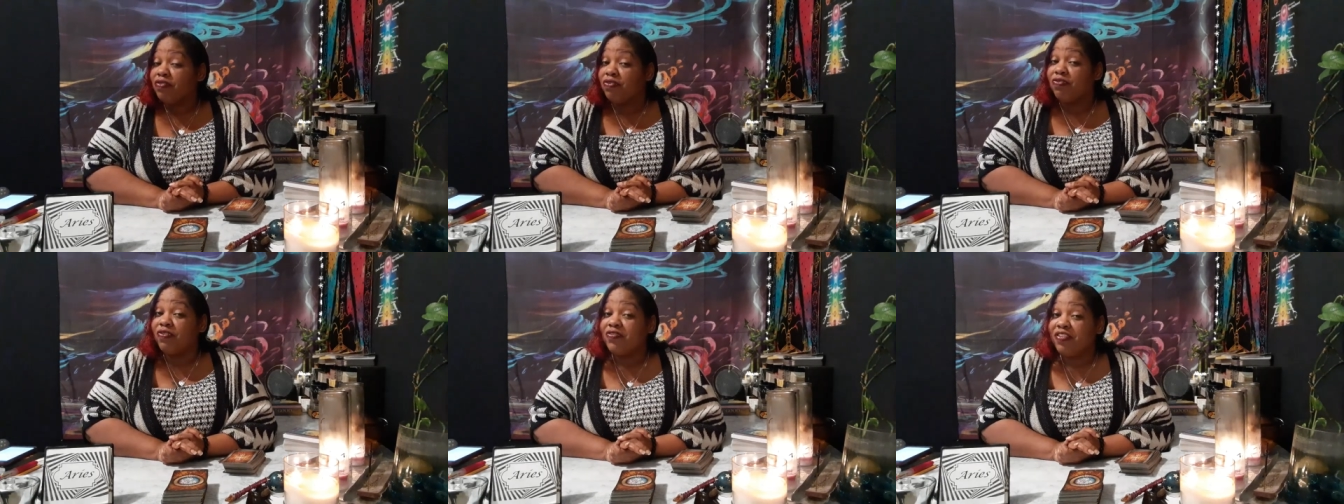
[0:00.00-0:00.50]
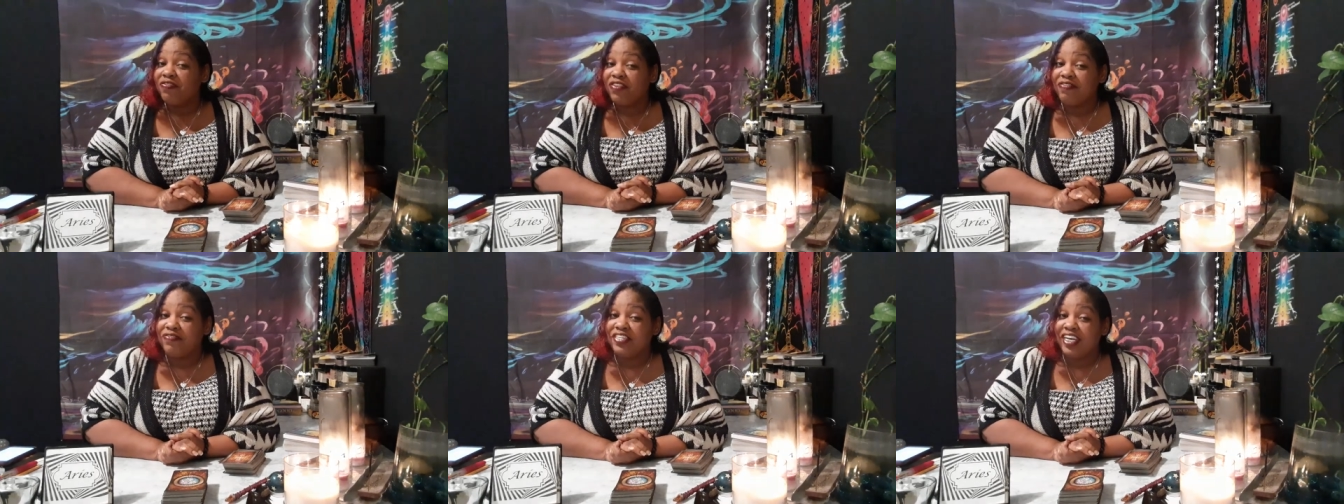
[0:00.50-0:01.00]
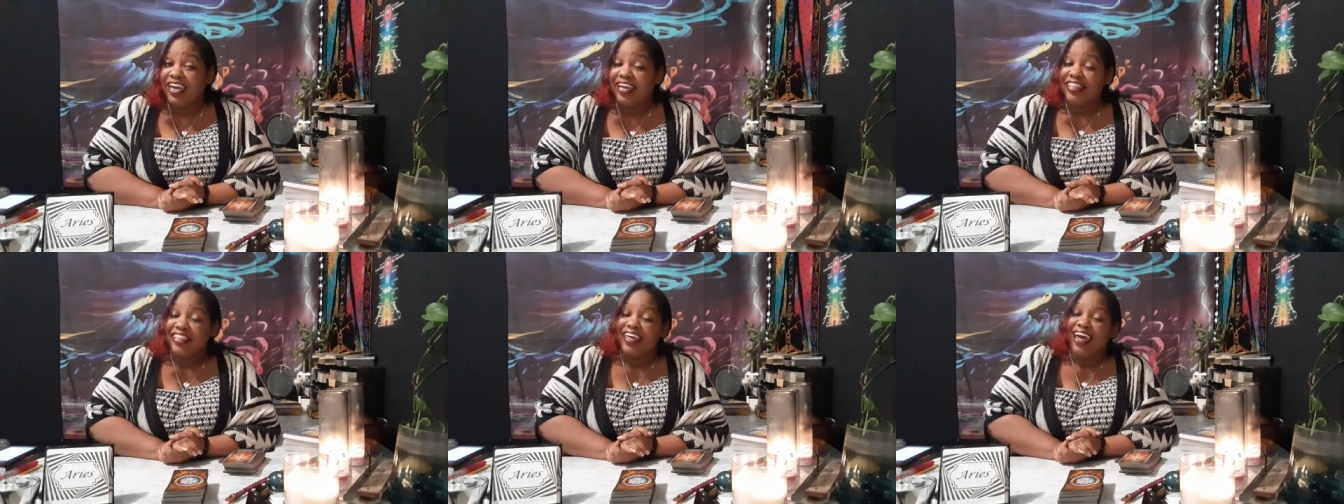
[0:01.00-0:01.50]
through the
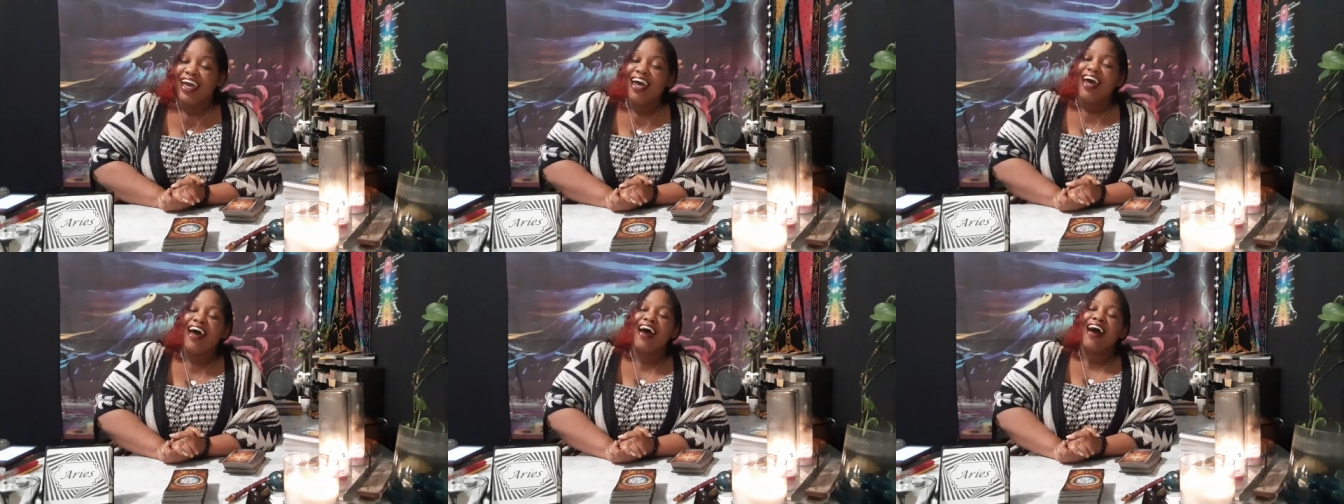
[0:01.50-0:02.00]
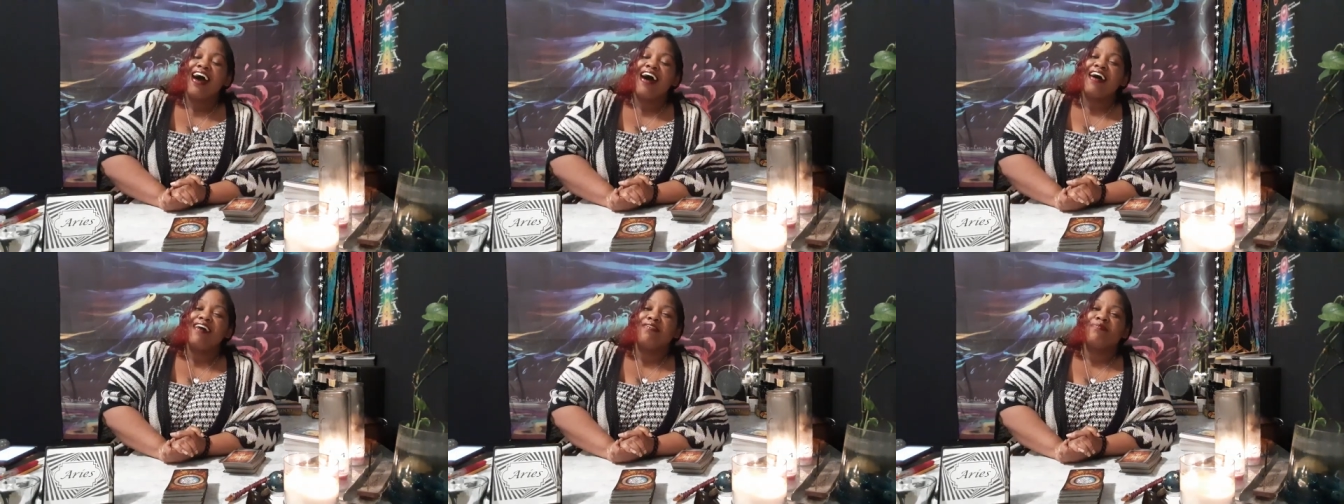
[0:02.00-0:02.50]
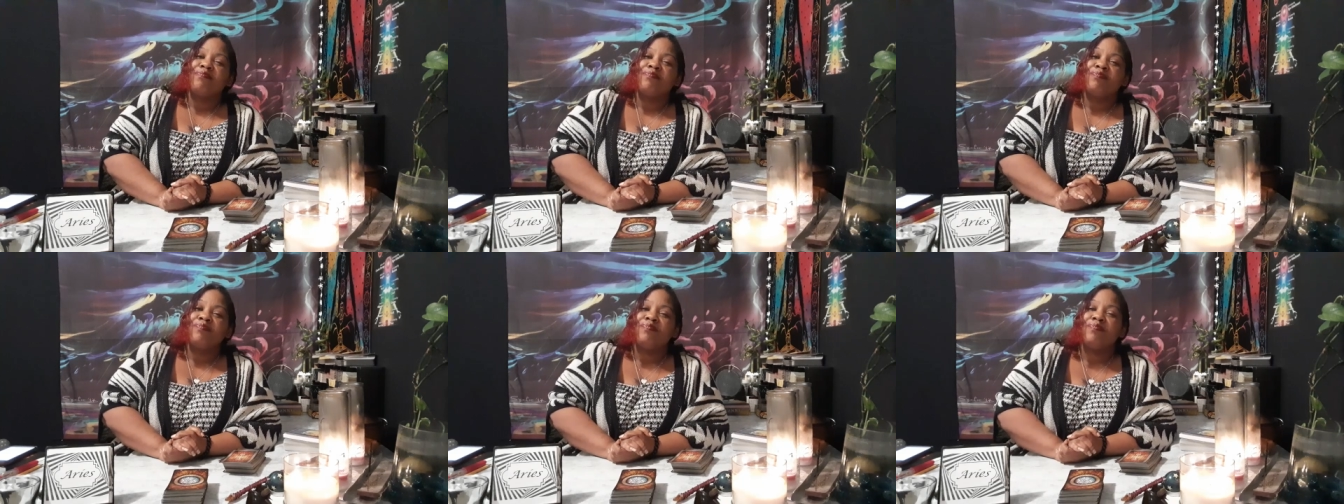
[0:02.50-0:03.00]
15th
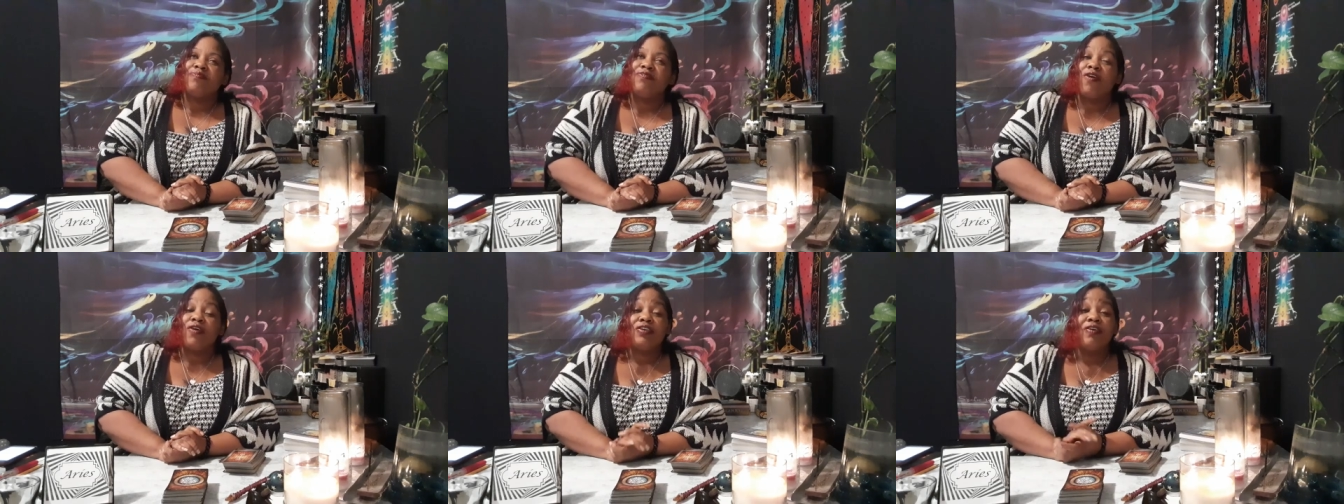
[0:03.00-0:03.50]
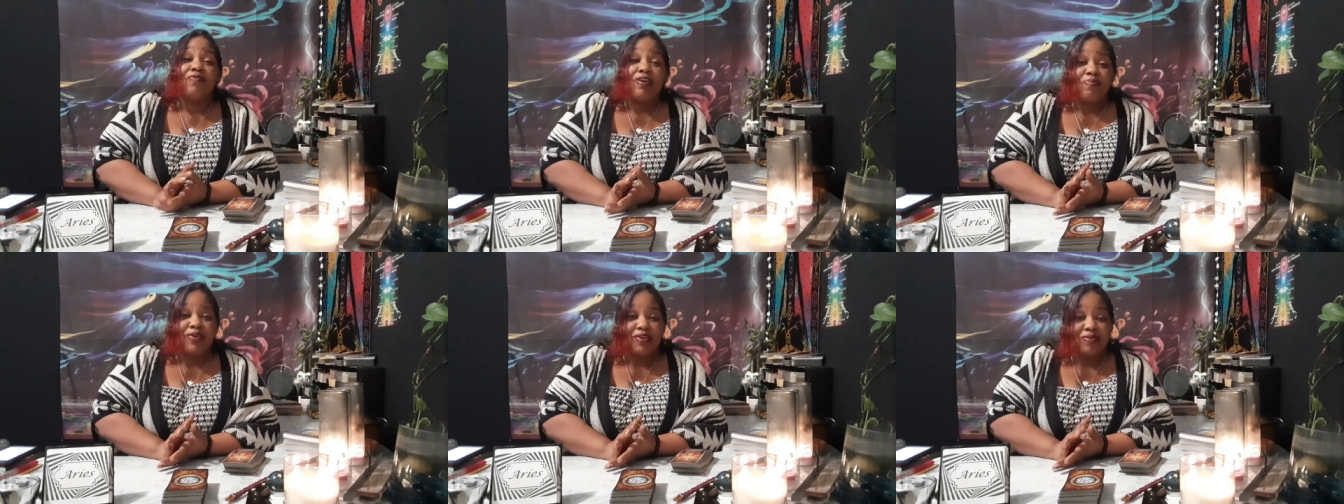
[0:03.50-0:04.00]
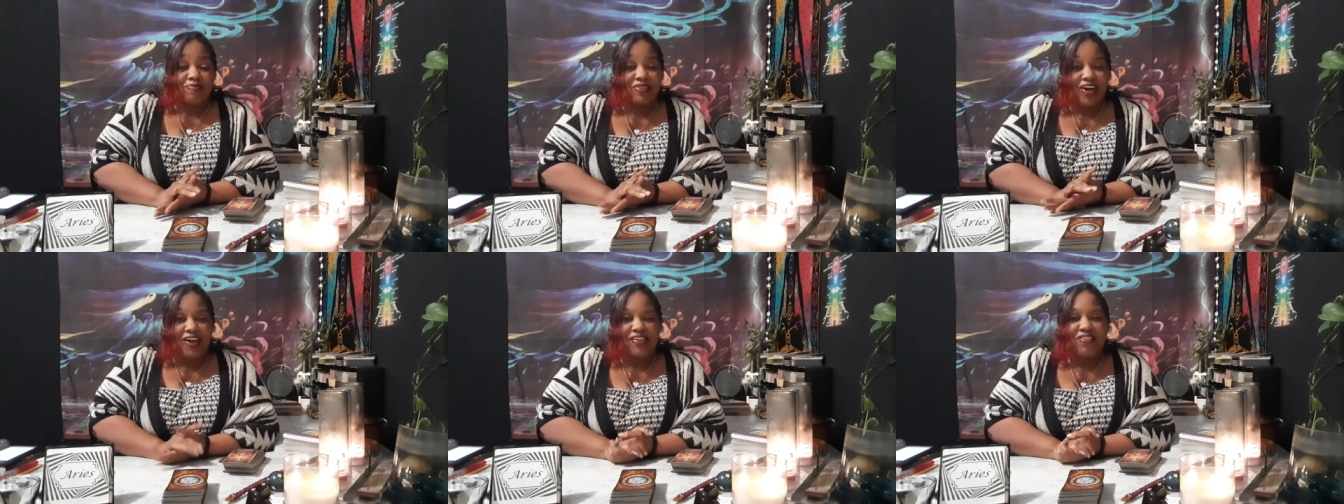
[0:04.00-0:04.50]
um, for November. I'm
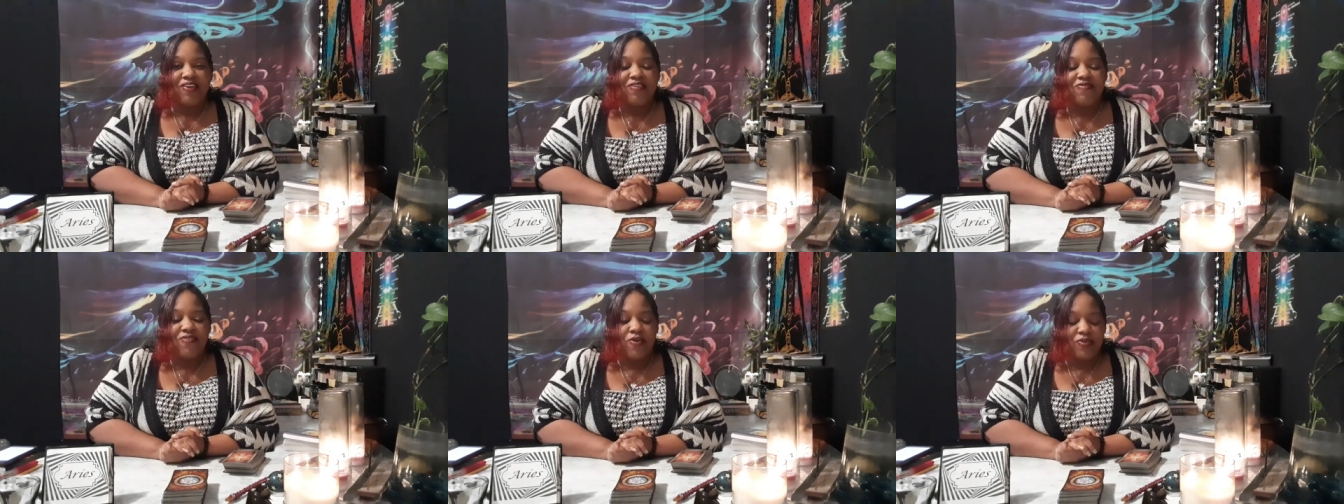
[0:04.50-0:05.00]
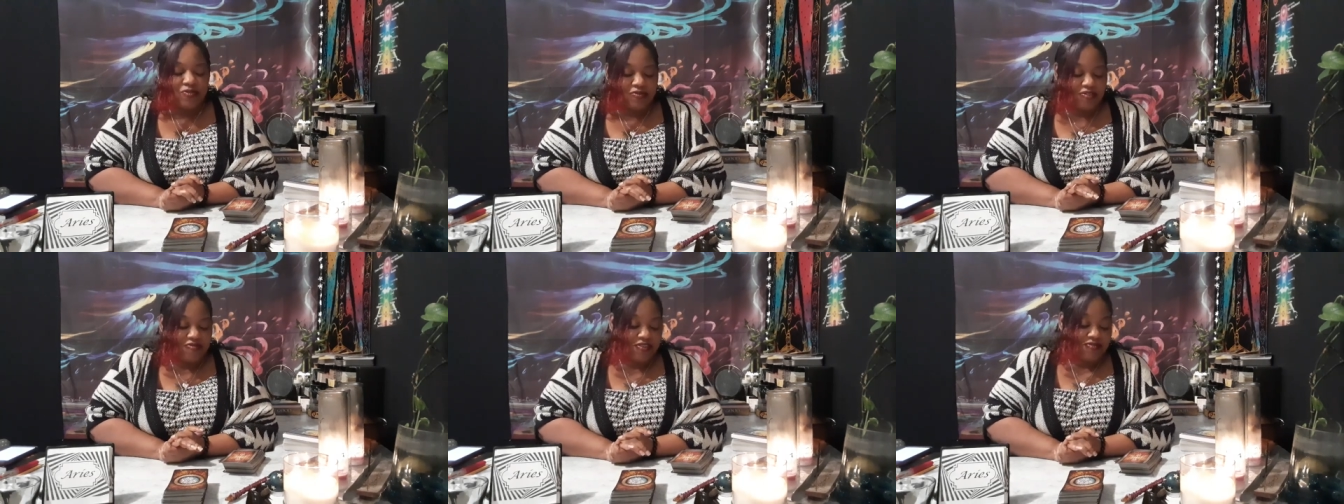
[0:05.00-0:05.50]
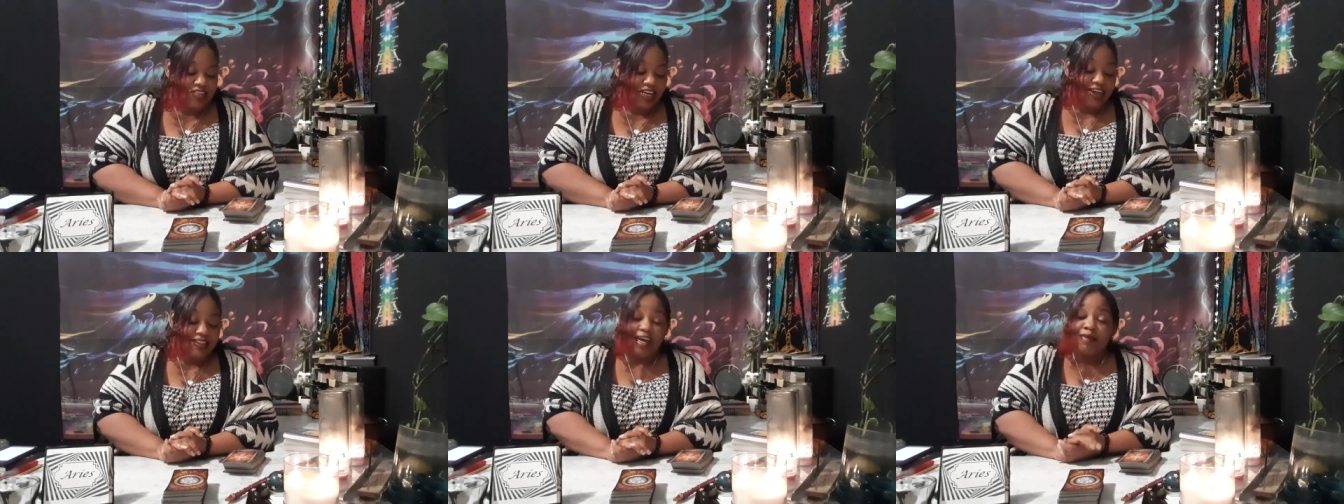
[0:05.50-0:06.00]
sorry, 3rd or 4th through the
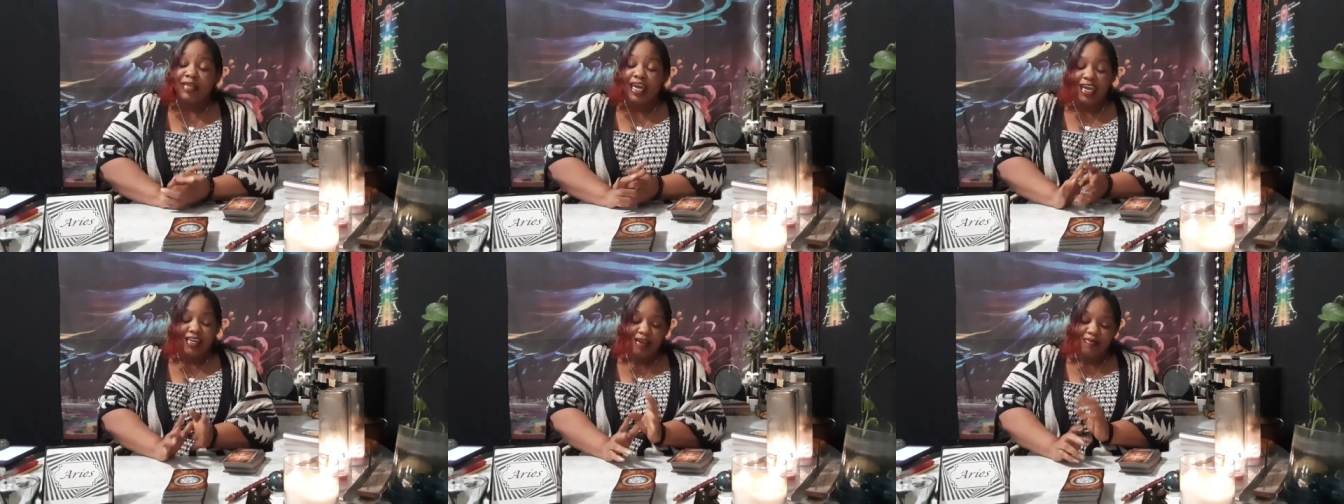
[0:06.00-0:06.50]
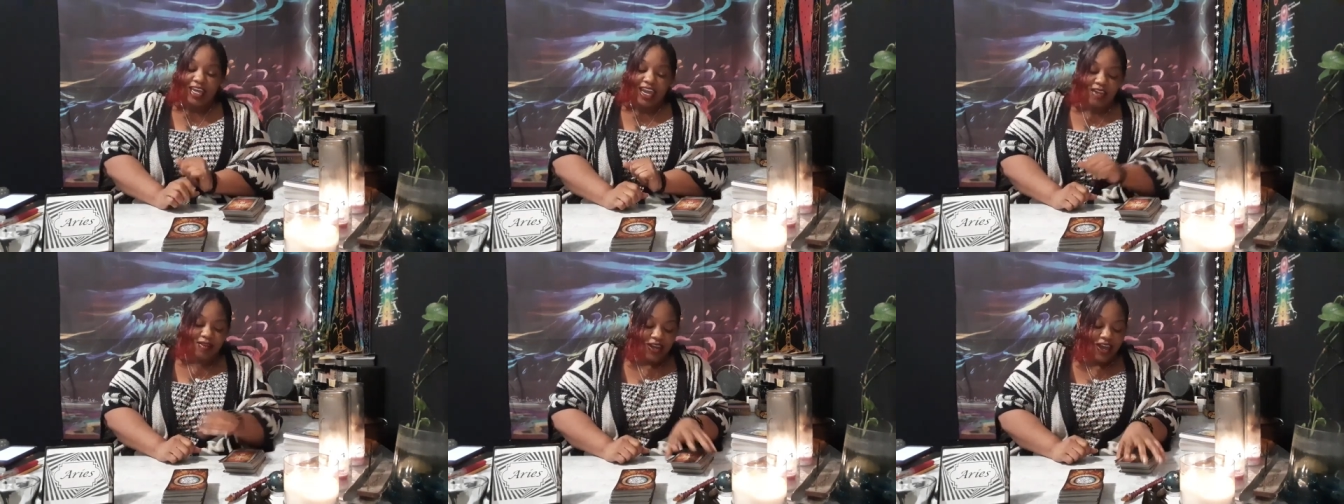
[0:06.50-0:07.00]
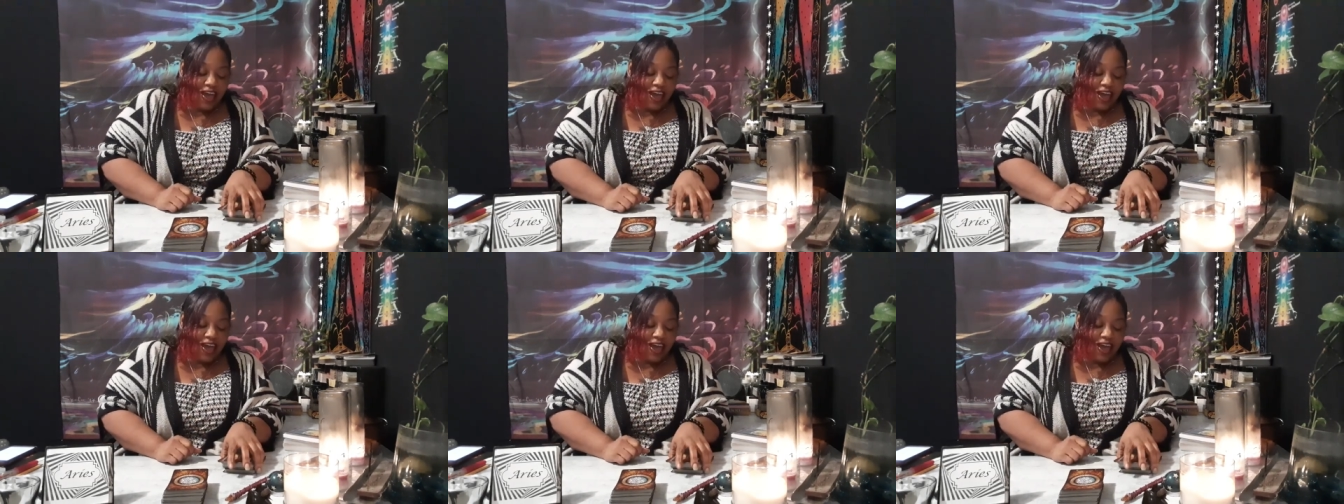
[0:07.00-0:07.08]
15th. I'm late, I'm late.